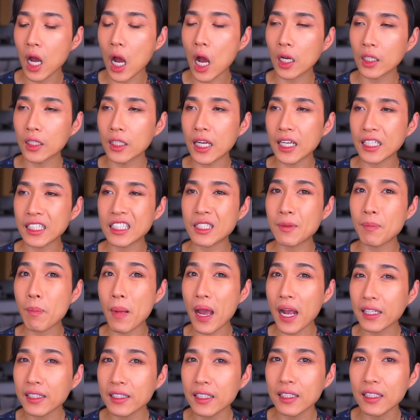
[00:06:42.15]

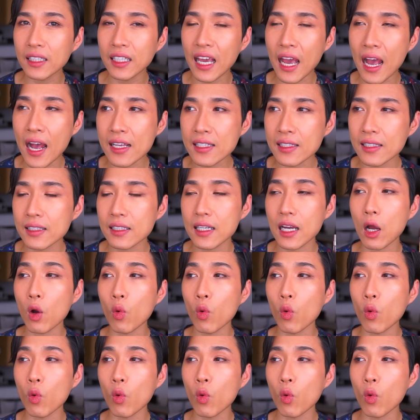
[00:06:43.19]
unexpected guest